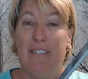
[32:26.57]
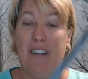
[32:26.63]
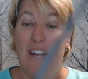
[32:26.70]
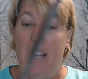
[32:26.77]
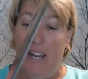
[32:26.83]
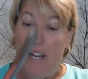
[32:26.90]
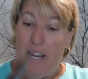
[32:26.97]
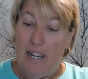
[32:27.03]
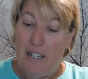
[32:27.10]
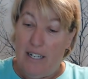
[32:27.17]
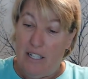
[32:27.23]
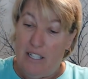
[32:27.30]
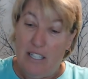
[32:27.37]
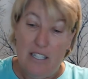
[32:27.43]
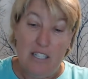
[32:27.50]
And it
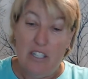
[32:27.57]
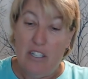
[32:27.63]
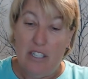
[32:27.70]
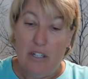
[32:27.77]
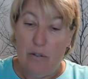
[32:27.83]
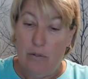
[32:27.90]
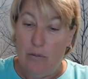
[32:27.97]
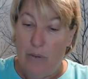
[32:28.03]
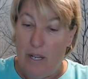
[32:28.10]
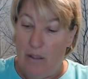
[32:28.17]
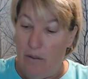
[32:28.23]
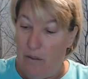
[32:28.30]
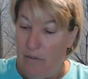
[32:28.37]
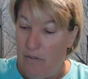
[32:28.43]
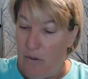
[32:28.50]
just goes right through
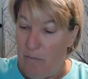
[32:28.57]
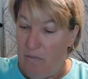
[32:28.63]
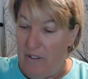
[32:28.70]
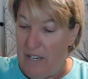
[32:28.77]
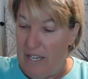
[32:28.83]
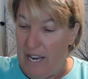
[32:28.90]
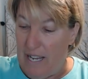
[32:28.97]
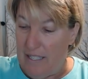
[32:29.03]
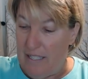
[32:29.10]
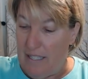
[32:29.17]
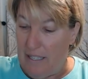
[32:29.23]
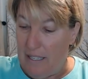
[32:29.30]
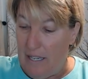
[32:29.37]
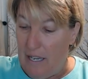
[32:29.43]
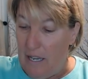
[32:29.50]
the foam fantastic.
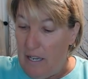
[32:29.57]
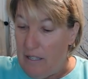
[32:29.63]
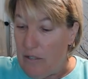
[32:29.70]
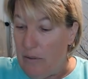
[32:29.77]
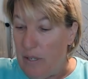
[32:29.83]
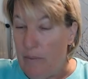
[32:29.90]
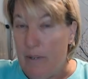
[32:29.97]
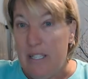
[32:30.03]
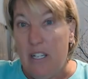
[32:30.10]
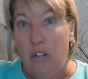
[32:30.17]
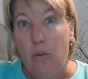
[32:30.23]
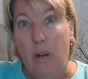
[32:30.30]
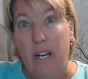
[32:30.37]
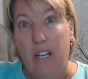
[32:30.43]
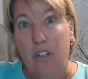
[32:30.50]
So anyways, I
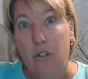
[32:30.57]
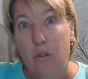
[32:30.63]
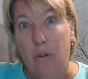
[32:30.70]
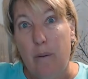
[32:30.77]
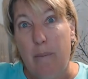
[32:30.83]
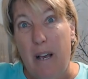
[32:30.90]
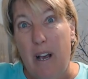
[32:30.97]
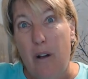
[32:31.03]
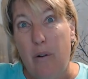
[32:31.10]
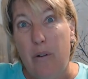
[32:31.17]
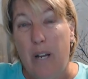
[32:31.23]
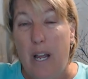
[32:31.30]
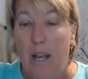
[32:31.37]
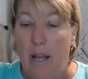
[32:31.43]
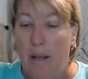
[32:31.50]
try to do about
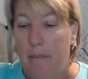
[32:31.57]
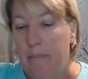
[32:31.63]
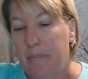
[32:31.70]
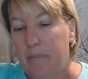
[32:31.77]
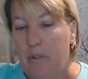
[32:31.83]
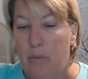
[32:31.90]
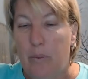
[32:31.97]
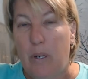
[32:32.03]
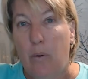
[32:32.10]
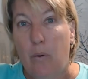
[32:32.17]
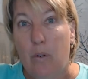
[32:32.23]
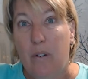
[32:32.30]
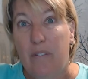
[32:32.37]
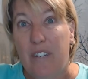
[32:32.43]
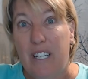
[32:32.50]
um, three quarter
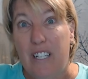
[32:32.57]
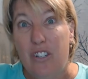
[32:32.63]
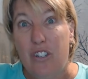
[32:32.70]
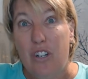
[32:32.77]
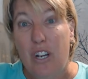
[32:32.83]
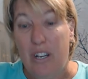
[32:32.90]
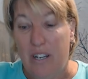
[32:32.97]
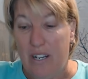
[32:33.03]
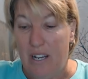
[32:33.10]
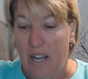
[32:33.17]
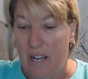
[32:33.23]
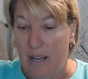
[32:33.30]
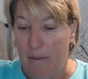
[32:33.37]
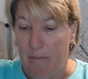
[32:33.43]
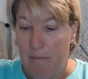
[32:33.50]
of an inch
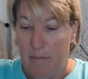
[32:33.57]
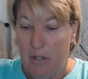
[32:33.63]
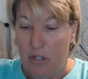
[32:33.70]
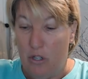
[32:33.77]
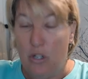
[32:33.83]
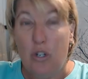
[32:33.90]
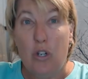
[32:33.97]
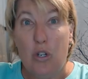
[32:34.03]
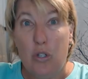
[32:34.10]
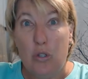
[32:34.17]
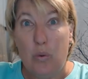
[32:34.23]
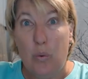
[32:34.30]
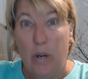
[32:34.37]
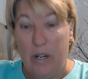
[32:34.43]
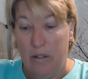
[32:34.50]
um,
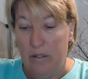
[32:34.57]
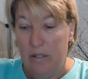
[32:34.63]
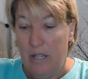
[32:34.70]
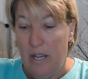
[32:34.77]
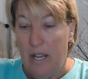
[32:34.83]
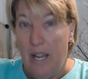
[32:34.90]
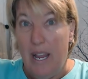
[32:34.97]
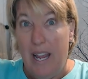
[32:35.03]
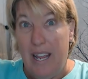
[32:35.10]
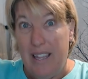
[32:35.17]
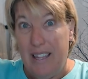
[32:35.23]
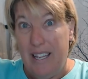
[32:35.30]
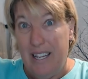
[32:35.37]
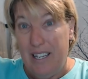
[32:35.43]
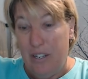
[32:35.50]
squares, and
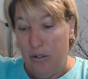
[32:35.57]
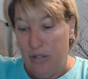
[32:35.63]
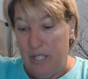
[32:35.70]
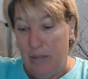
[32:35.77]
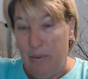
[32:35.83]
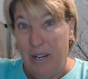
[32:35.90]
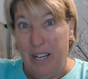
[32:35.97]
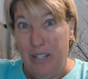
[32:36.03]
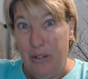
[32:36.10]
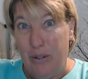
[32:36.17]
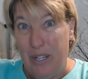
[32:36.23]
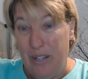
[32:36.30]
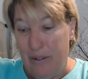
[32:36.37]
then you'll see what I do here.